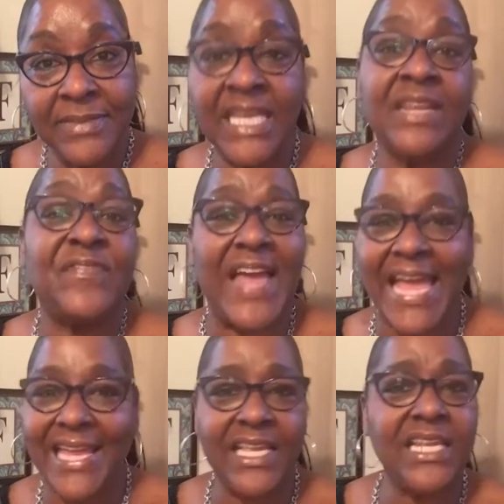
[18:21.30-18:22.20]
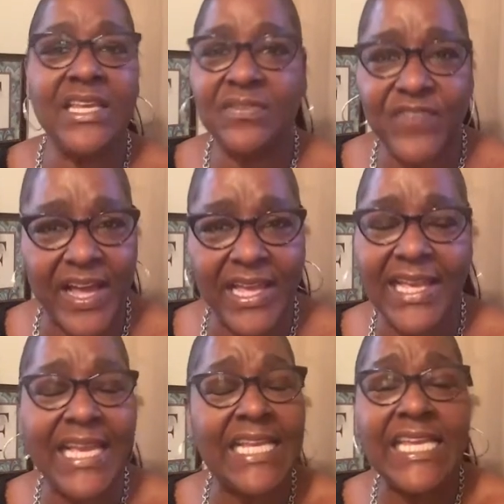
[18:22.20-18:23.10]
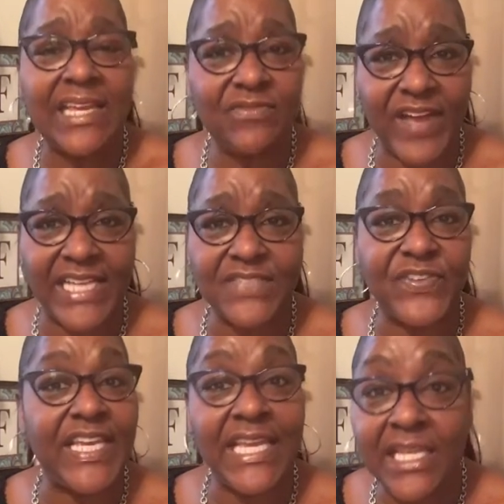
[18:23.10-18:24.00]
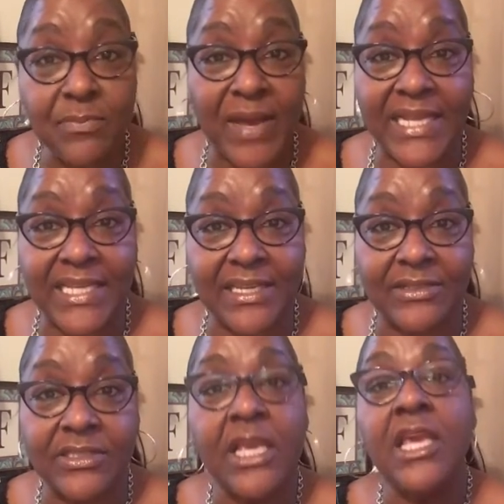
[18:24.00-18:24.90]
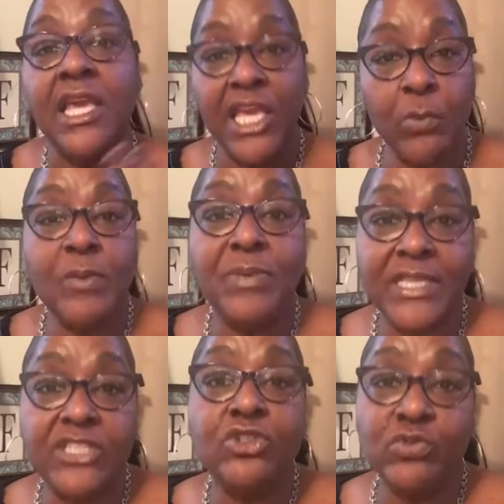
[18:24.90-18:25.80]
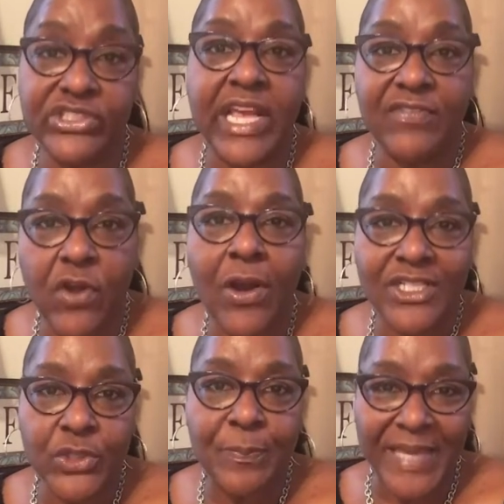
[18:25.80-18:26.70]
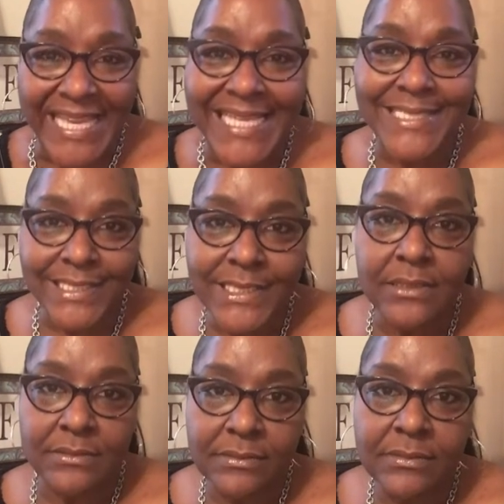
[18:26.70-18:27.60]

And if I had any advice for anybody else, it would be that you safeguard your peace.